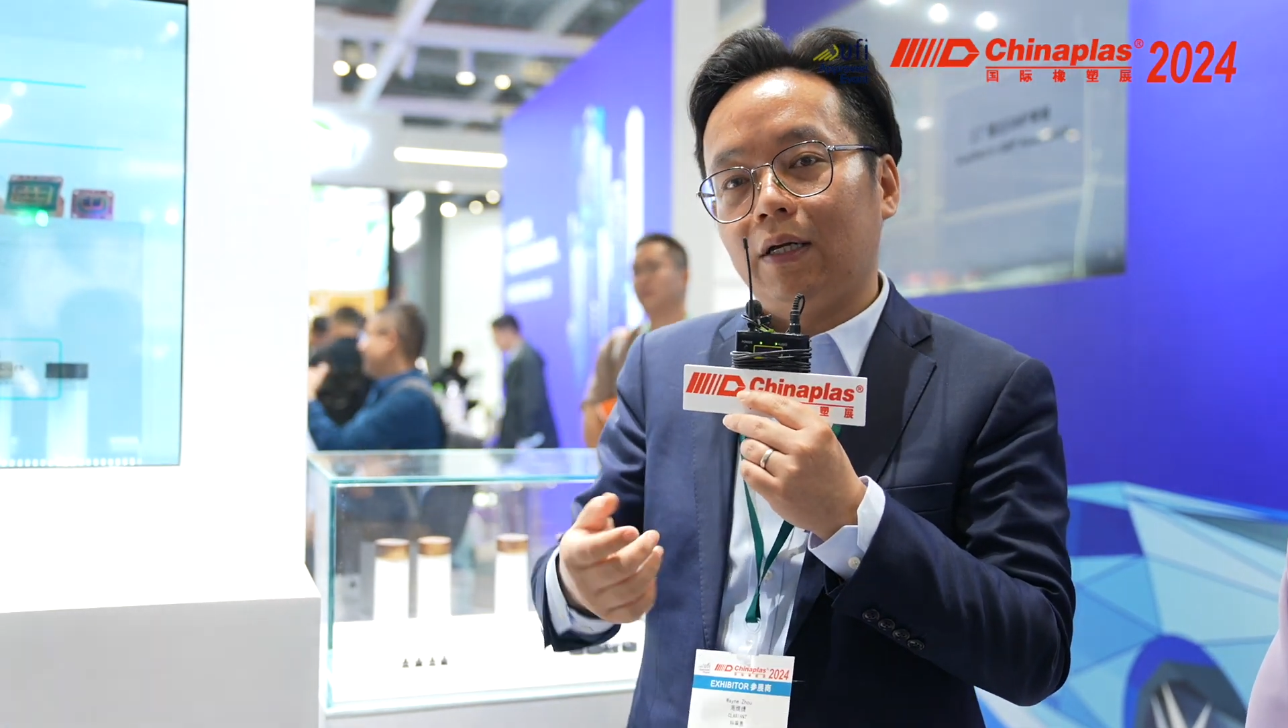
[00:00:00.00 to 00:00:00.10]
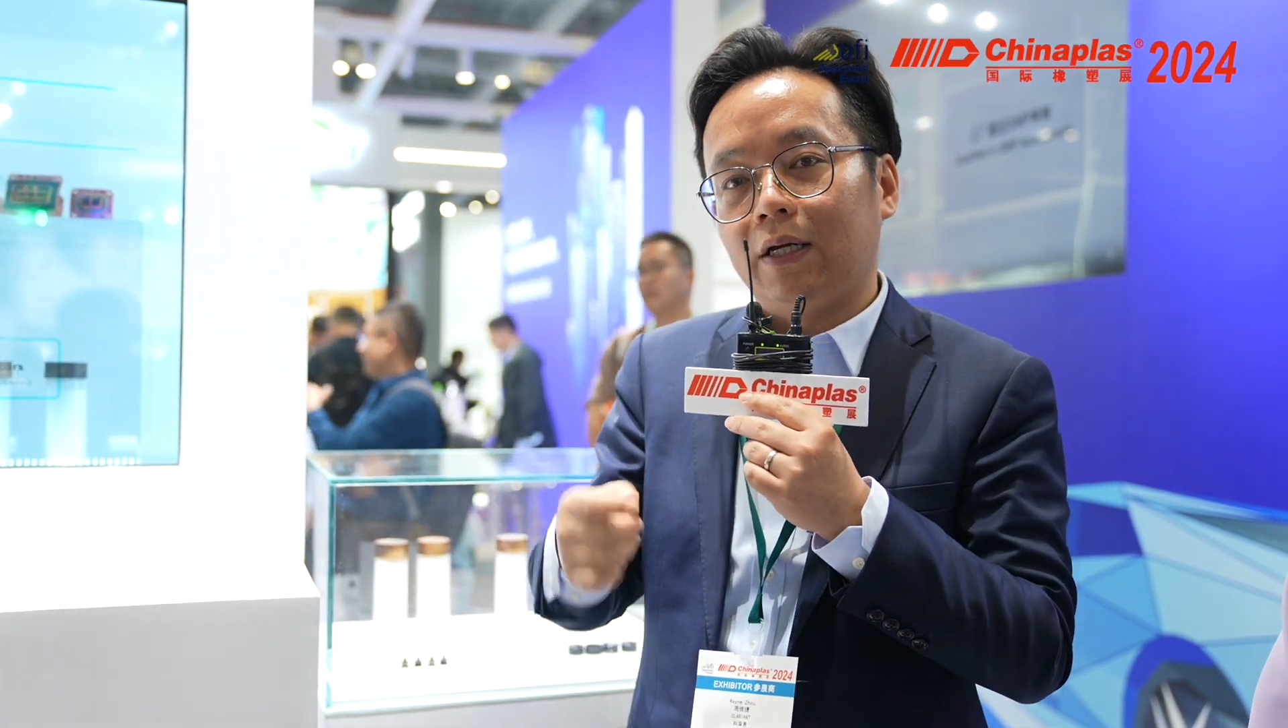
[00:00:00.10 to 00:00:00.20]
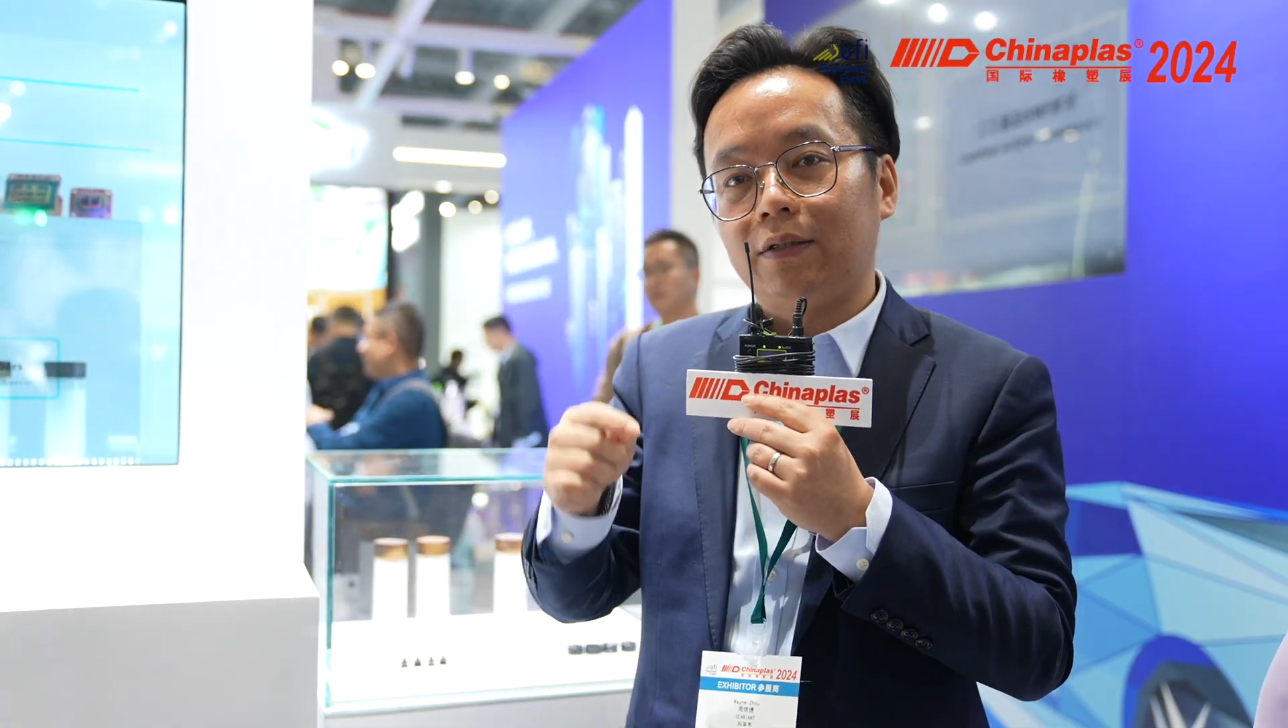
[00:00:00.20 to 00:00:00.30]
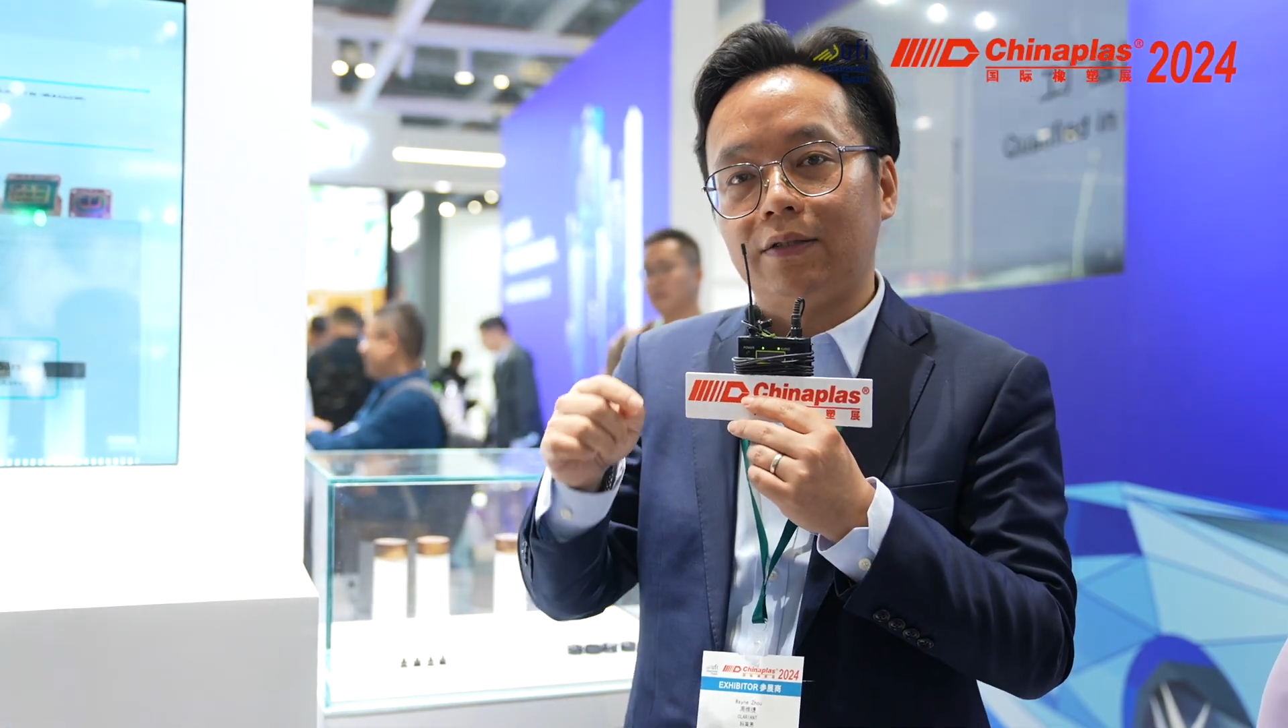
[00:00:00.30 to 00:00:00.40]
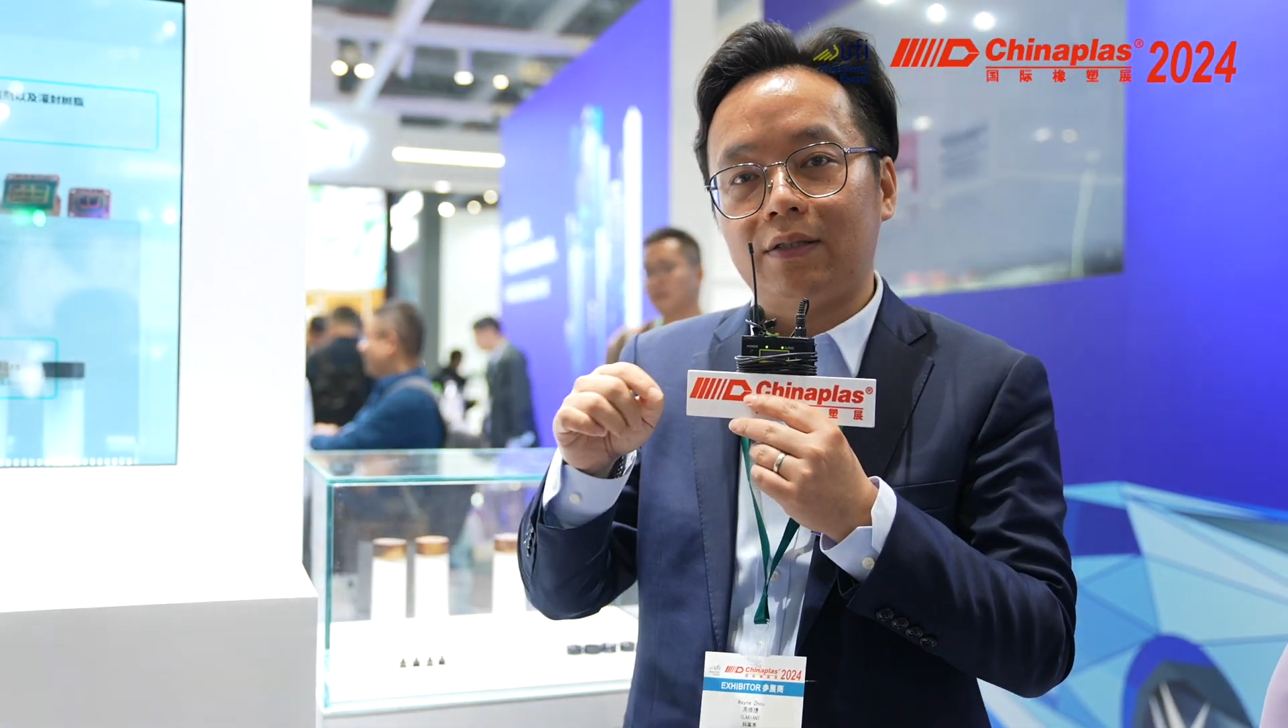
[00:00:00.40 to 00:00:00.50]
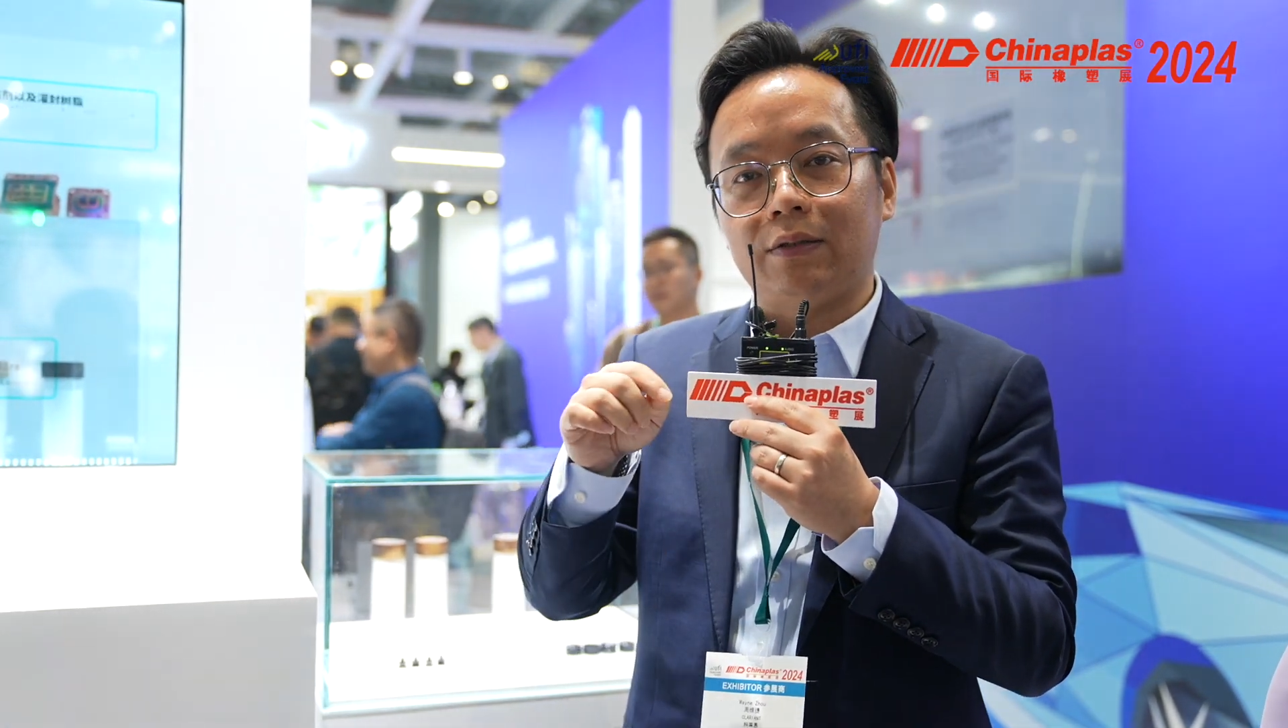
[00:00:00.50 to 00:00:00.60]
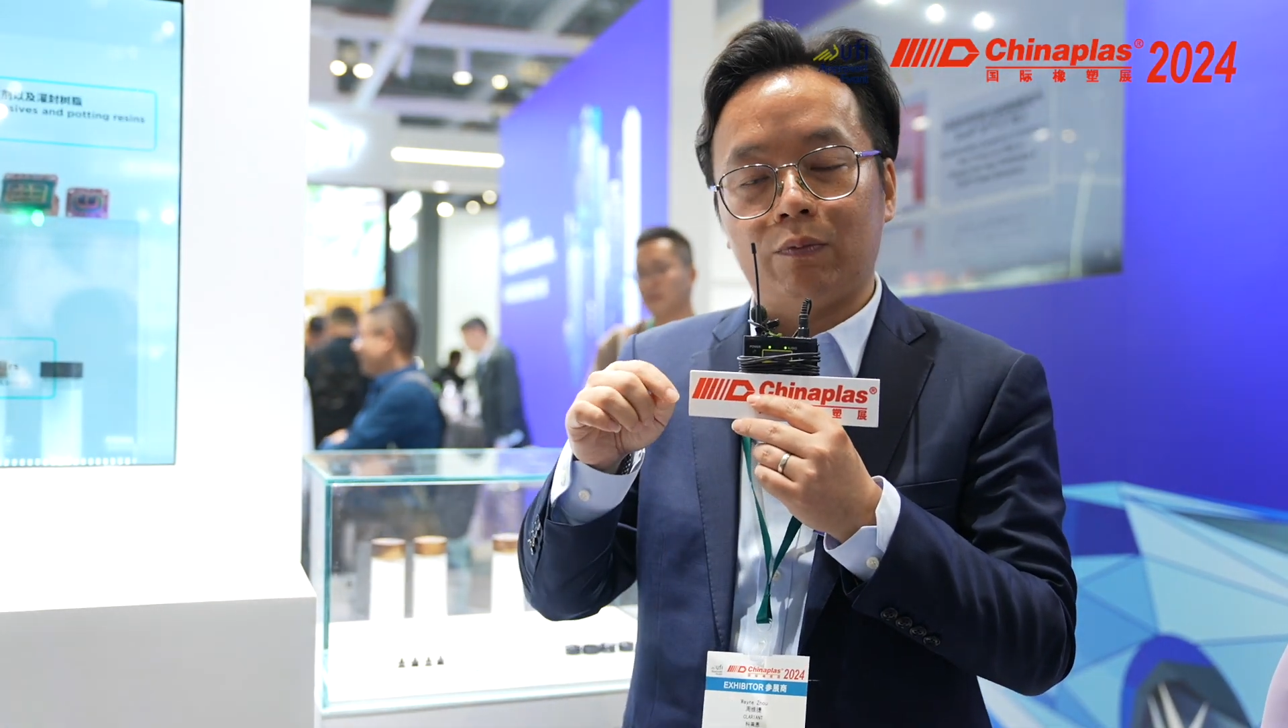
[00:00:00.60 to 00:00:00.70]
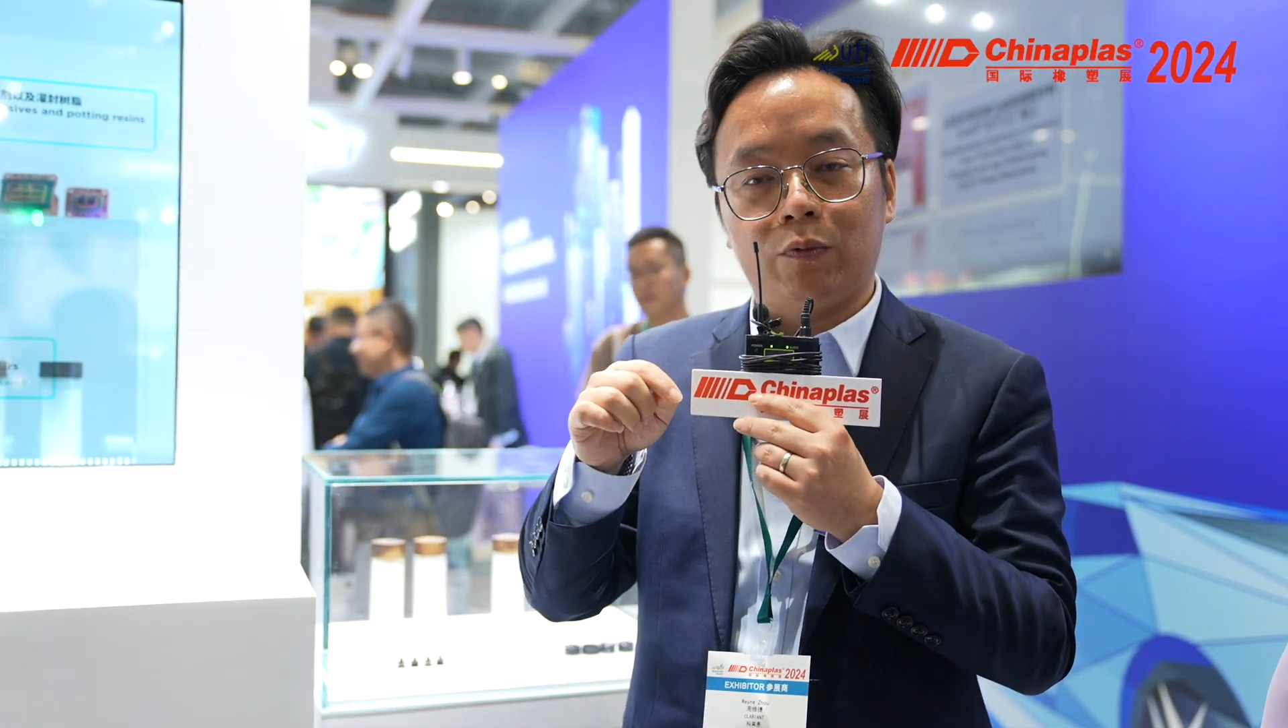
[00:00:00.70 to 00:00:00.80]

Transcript: and this